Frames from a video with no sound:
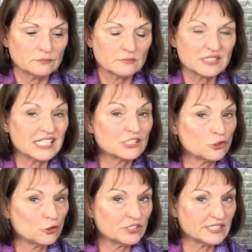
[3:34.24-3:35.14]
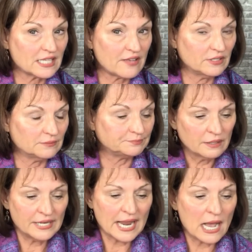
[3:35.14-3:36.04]
637.
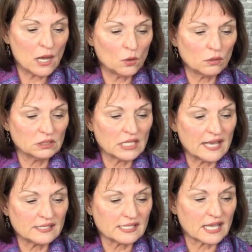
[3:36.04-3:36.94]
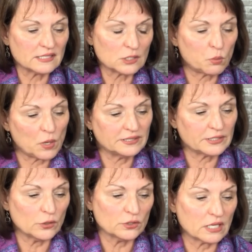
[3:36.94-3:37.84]
Now less as the price
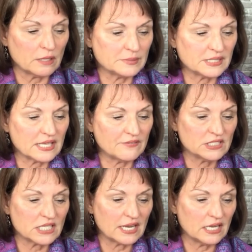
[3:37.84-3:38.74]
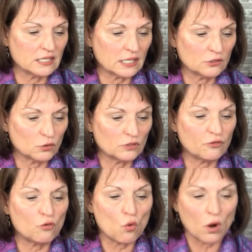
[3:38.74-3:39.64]
goes up, seven to 800,
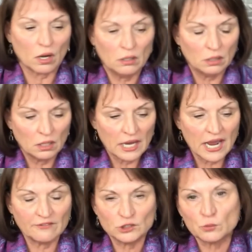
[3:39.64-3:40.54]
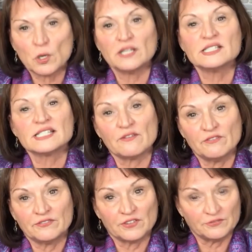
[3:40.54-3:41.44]
four, average price
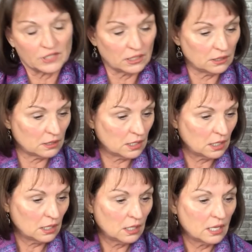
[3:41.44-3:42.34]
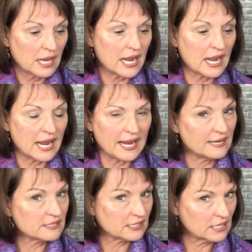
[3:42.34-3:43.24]
715.
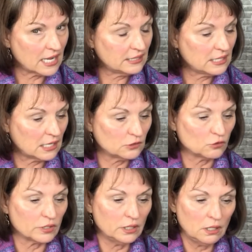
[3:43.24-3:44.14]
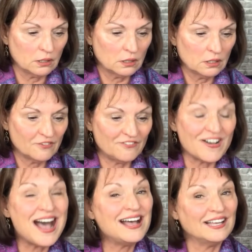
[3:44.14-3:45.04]
Eight to 900,
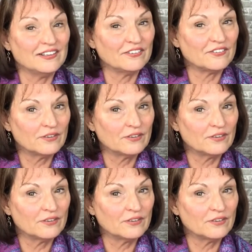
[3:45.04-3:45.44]
five,